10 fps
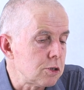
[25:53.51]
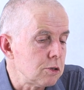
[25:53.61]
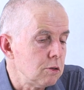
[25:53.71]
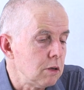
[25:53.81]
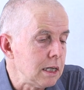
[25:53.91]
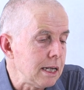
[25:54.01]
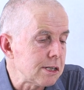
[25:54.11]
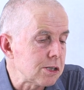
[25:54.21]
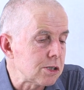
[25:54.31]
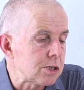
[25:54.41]
to
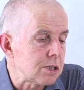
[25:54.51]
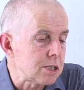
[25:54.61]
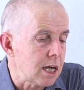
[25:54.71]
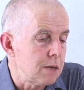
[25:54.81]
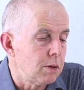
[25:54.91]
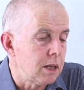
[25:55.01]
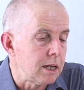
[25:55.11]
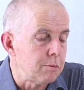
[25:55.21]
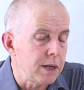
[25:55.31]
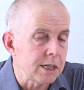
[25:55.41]
lists, table
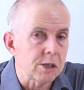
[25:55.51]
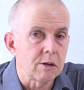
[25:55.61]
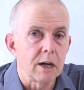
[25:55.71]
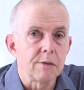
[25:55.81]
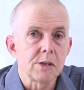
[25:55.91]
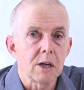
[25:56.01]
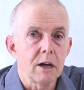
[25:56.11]
and picture graphs.